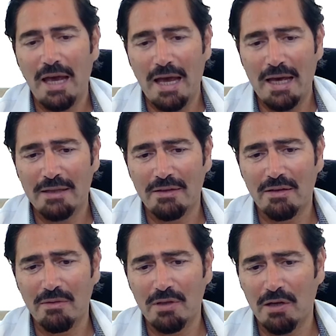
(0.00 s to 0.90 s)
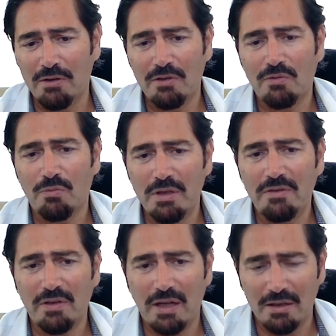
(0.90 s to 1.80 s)
And, these
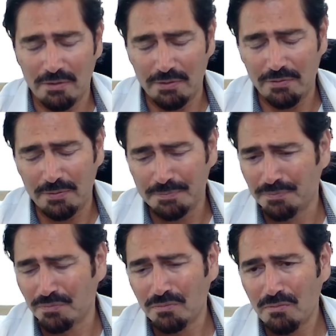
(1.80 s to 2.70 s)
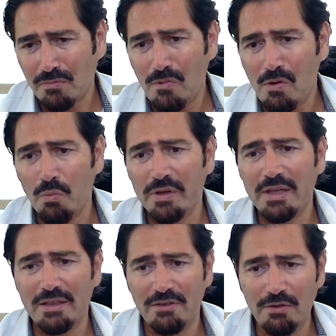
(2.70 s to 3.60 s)
resellers, when
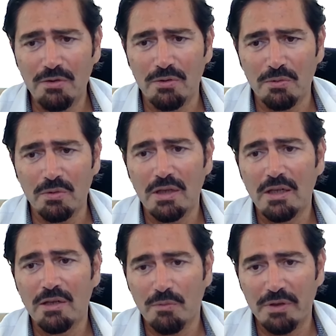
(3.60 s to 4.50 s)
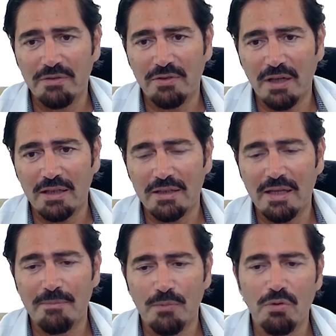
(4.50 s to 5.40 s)
they do resell it,
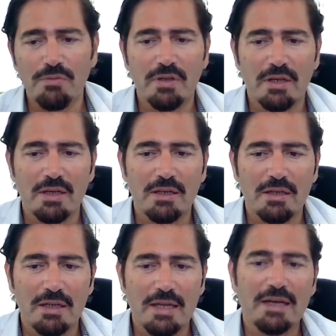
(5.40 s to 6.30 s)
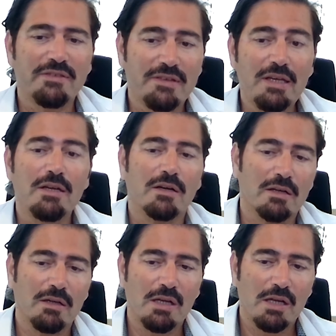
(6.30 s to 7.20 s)
they move to the next
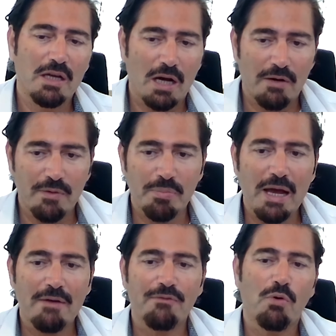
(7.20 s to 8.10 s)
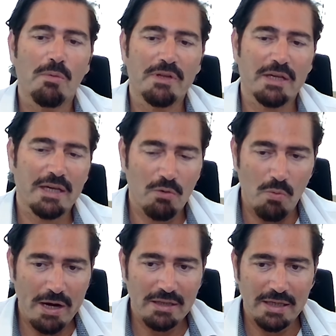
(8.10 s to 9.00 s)
tier of the platform where they get a
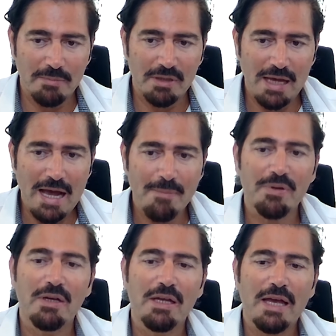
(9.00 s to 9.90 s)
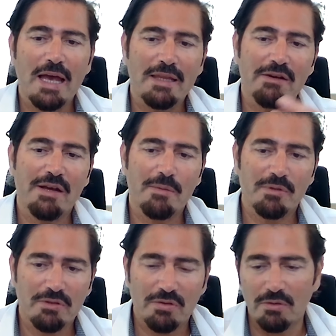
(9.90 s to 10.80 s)
white label app and they're
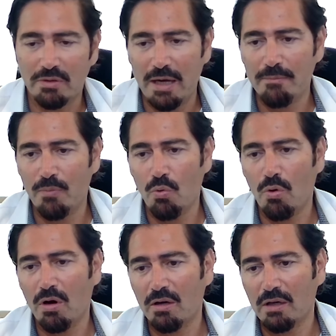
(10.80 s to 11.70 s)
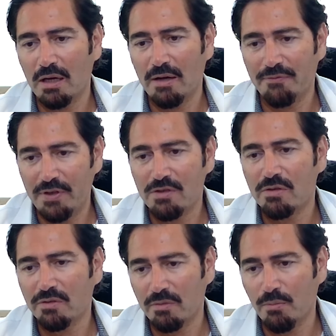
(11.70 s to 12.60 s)
able to get more
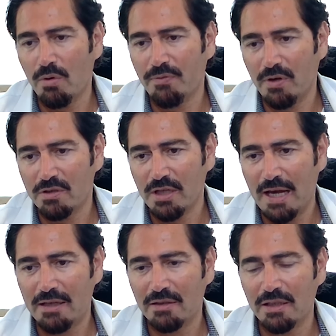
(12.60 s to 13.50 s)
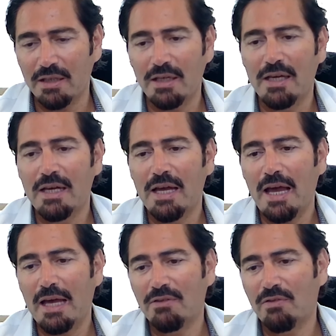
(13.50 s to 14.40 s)
features and more functionality.
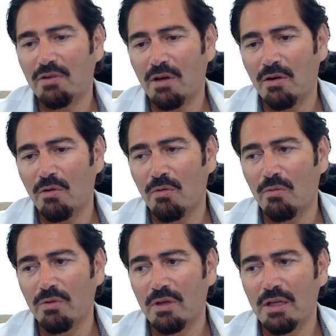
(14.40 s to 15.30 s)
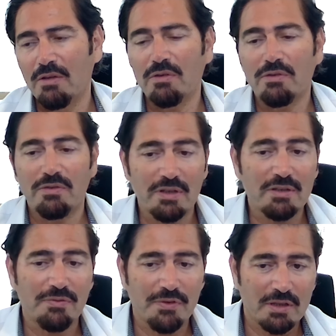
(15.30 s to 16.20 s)
And so these are
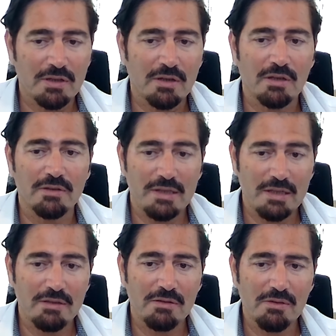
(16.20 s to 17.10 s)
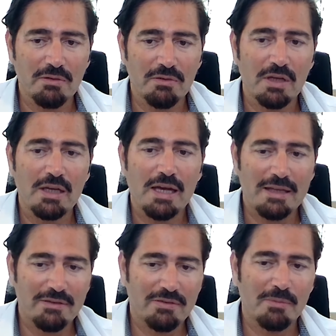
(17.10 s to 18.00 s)
six-figure deals
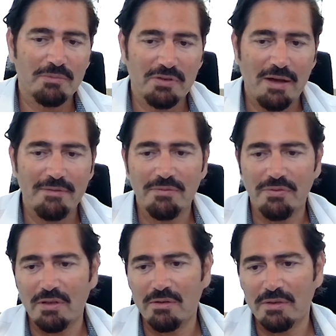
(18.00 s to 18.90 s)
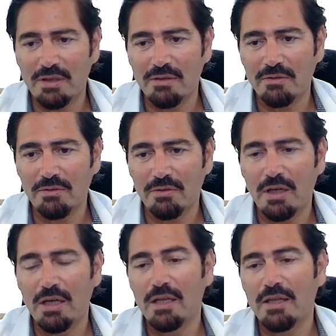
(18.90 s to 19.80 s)
and some seven-figure deals
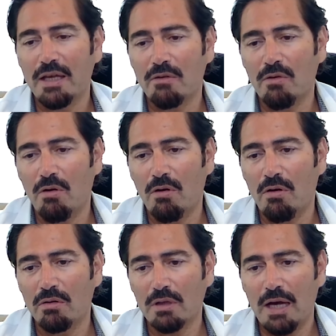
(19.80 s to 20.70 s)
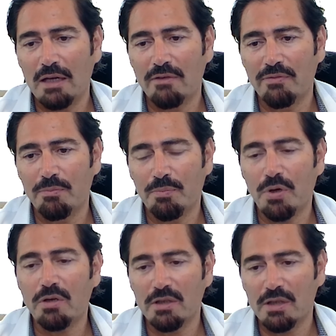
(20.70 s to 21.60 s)
that are all kind of
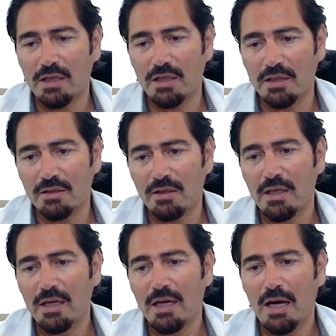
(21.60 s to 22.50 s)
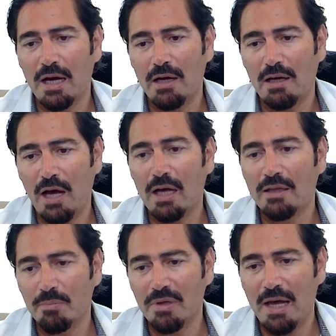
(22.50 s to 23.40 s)
percolating on the